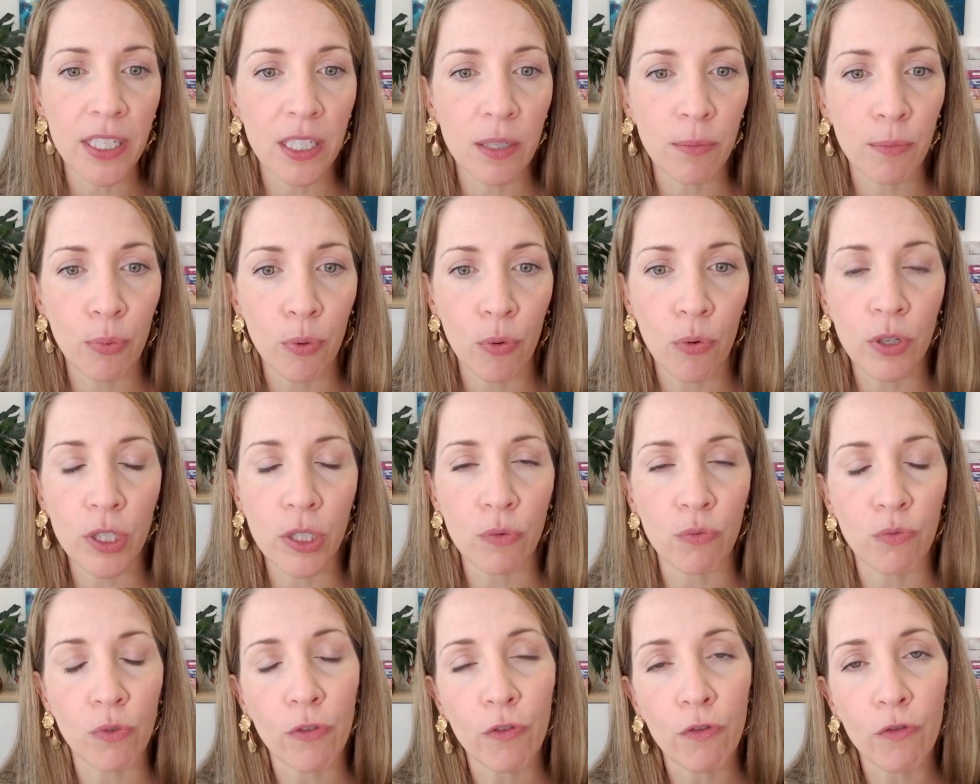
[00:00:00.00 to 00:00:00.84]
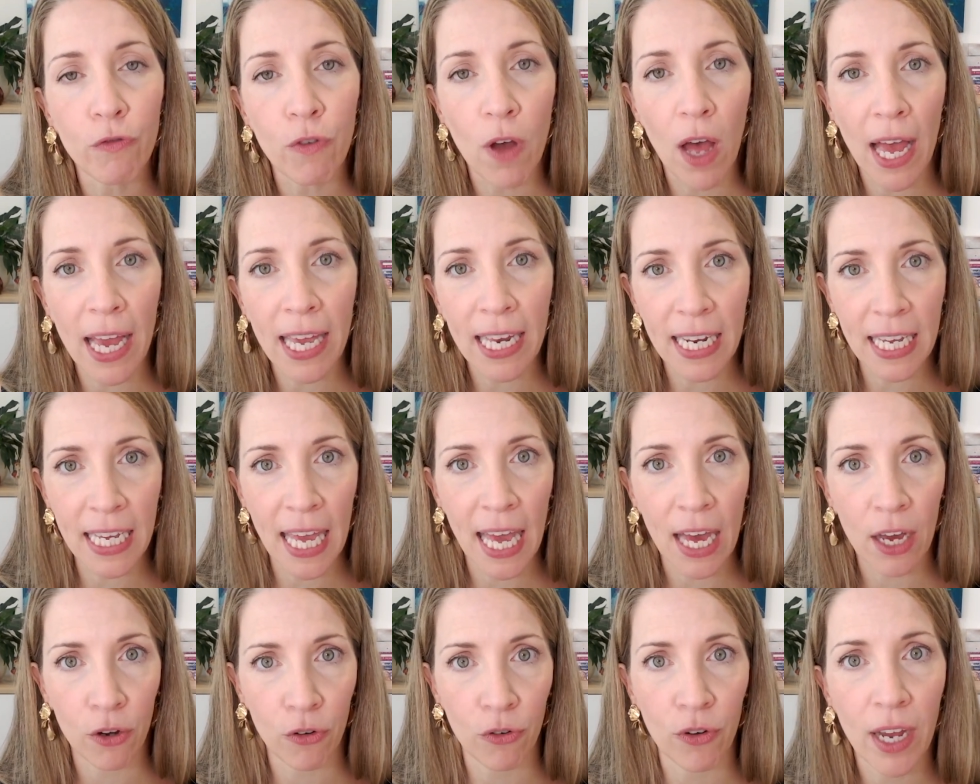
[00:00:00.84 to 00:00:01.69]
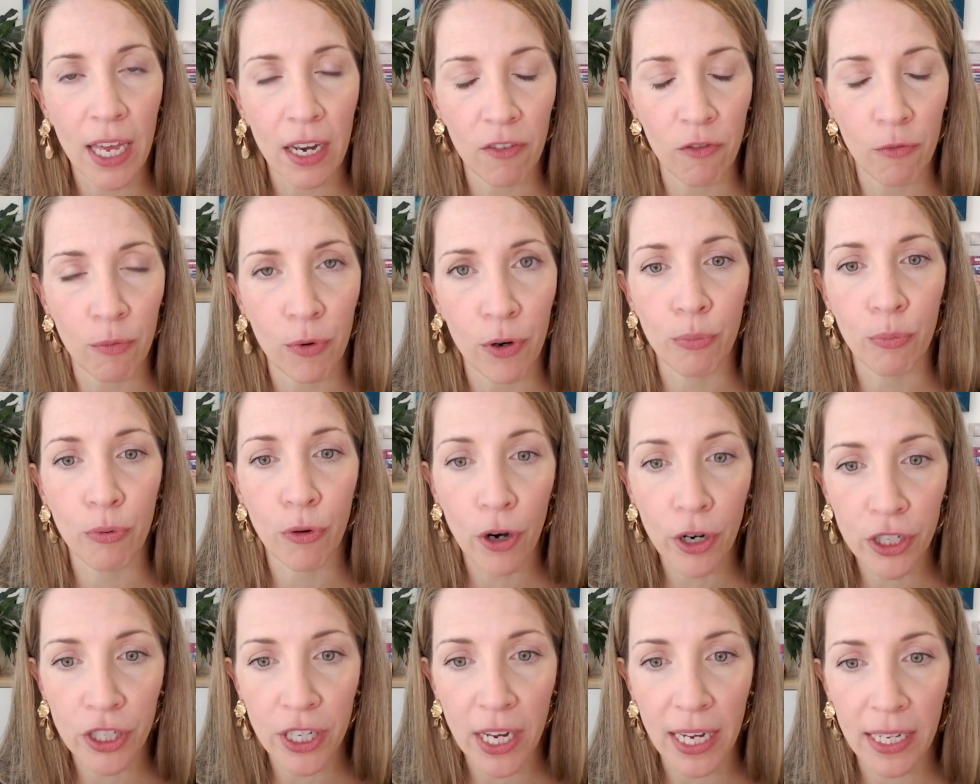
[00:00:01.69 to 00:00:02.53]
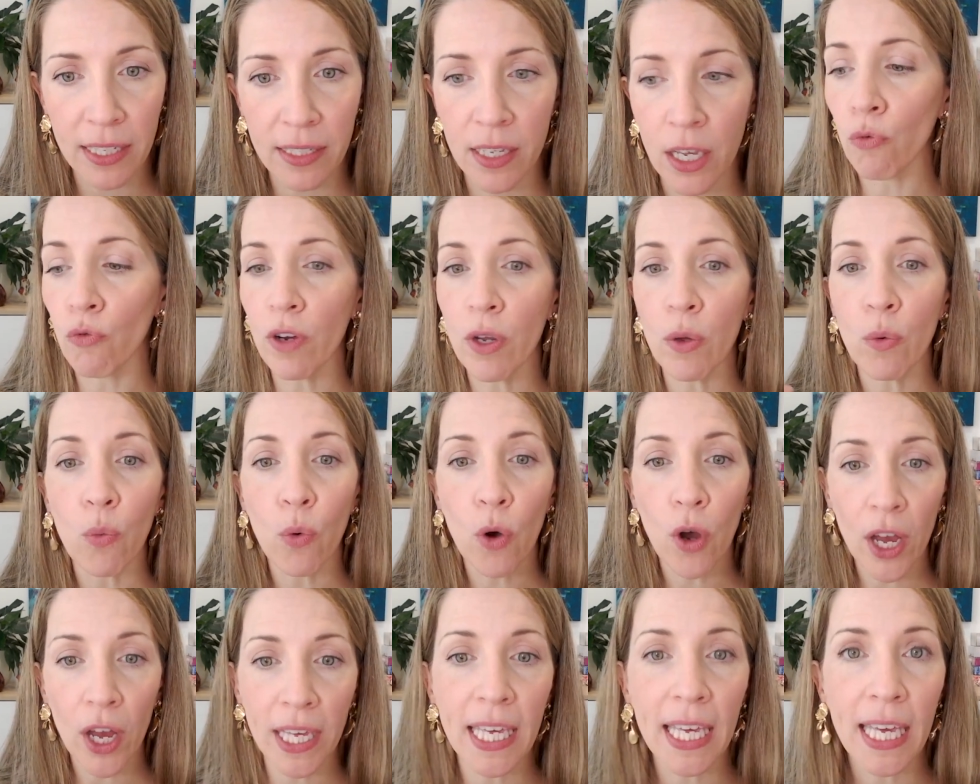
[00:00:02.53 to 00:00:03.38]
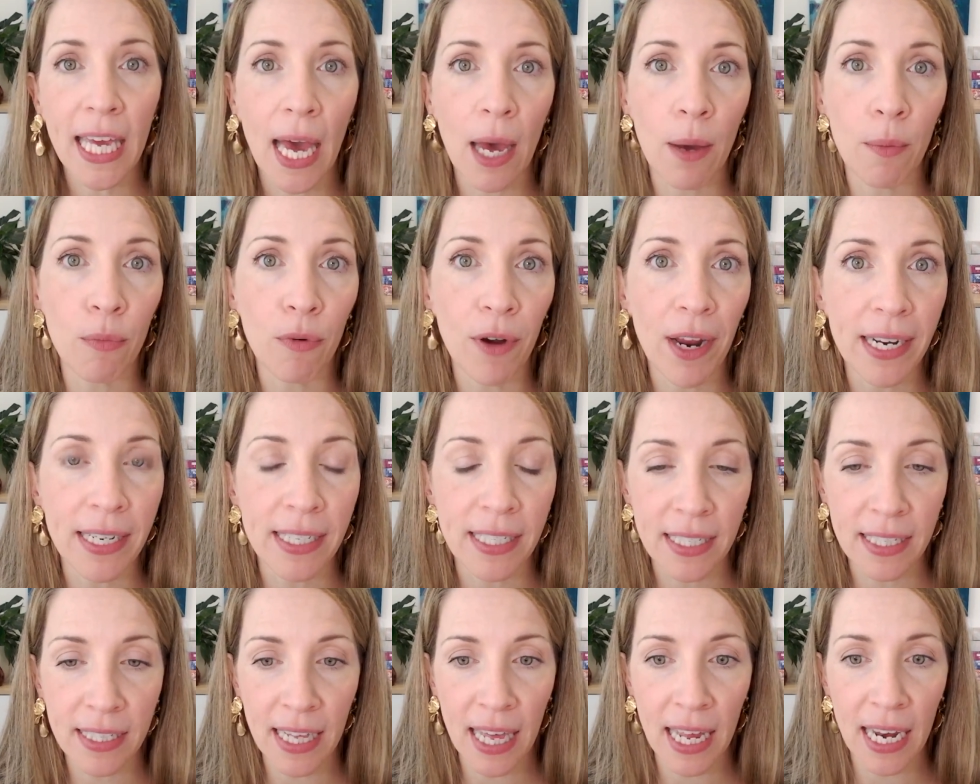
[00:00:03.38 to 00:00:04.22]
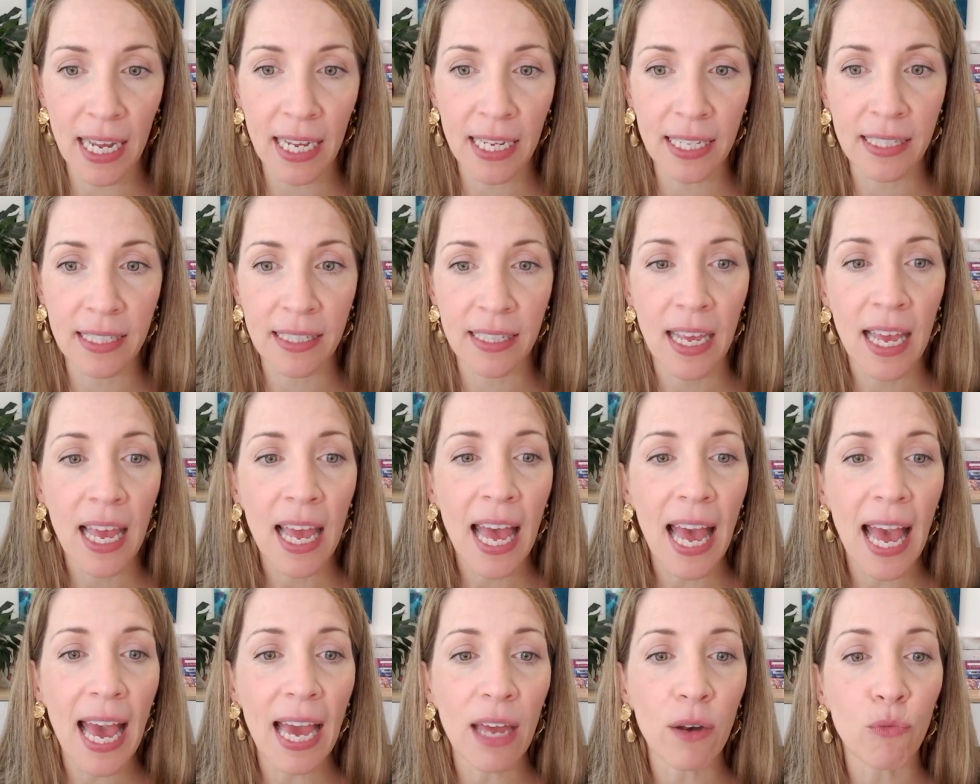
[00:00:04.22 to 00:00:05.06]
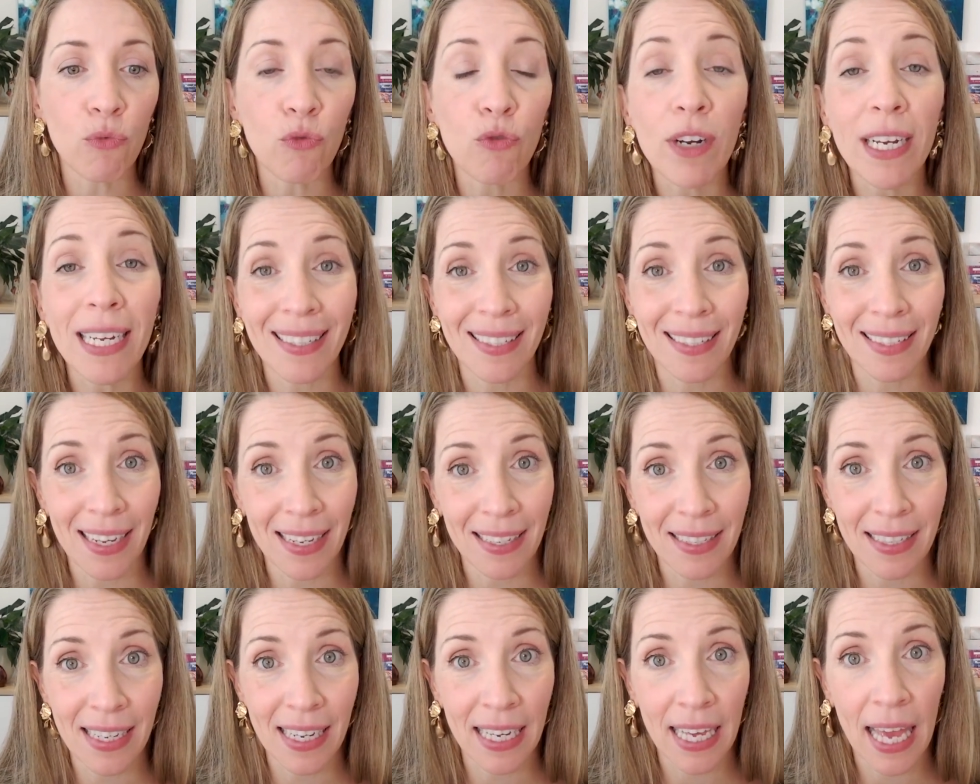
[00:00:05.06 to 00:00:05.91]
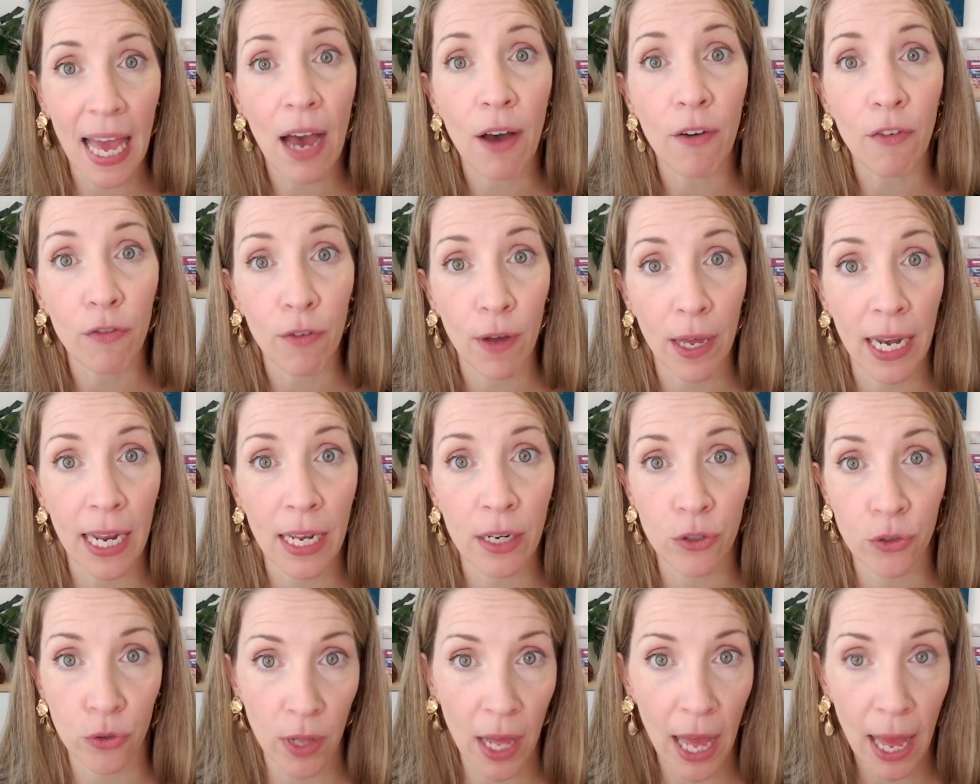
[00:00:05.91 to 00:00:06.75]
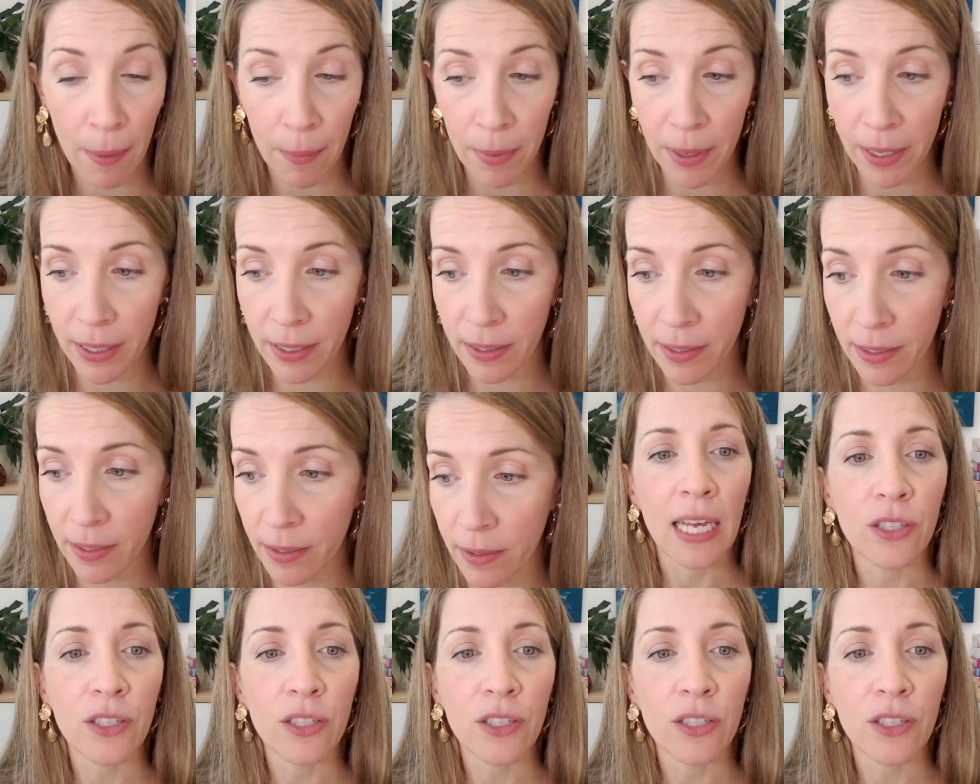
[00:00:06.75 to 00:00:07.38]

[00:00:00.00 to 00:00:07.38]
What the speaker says: supports refining our creative projects, reworking our brand aesthetics, and reassessing our financial habits.